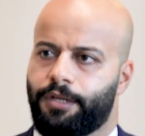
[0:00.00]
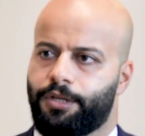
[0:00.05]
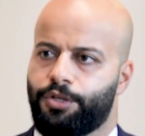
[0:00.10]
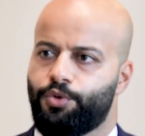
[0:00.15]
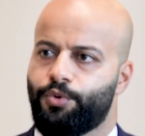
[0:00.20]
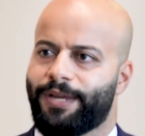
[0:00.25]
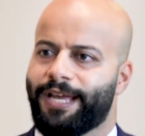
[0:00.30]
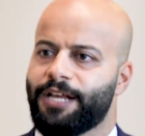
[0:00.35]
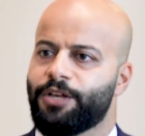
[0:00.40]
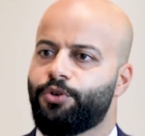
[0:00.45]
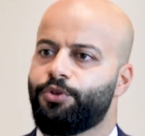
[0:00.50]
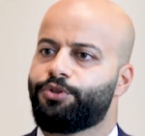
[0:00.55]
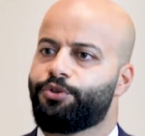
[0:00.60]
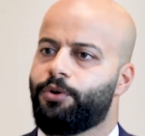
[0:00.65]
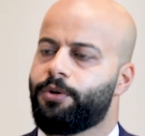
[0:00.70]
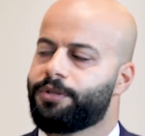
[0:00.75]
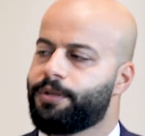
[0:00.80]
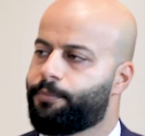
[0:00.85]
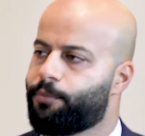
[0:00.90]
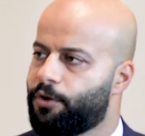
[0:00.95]
you can
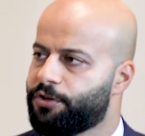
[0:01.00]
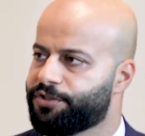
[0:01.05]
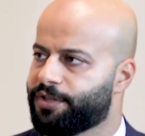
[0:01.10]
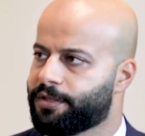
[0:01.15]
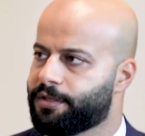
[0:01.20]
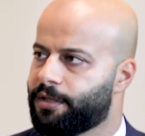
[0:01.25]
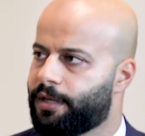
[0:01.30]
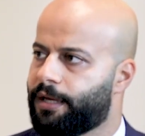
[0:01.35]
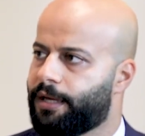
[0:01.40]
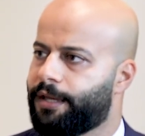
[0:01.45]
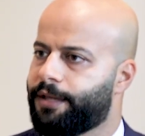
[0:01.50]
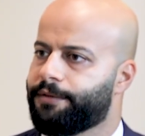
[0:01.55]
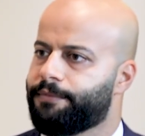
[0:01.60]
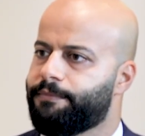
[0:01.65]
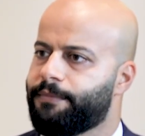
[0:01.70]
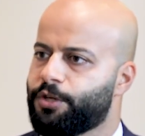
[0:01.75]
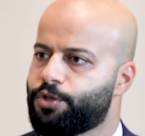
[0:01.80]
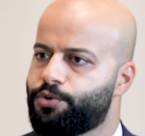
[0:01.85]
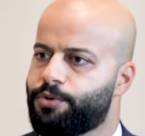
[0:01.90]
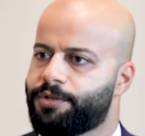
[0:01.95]
control the project and
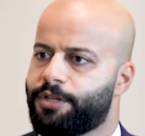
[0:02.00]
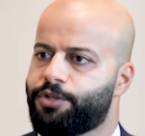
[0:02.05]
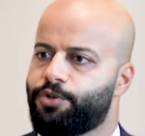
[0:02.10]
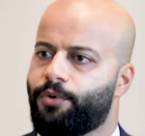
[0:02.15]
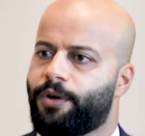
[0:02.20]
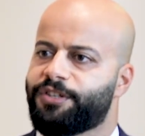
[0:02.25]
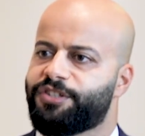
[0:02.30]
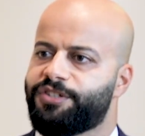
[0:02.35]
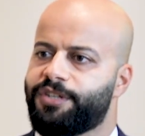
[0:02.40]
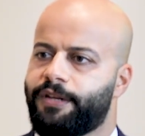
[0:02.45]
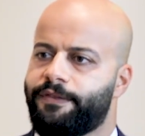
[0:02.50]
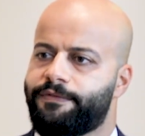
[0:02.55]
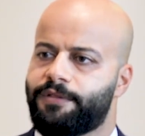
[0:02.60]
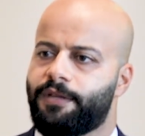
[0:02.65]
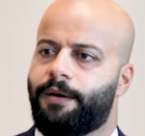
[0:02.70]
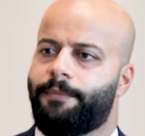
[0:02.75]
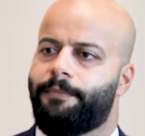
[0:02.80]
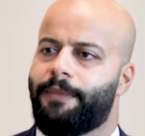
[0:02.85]
make sure that you achieve the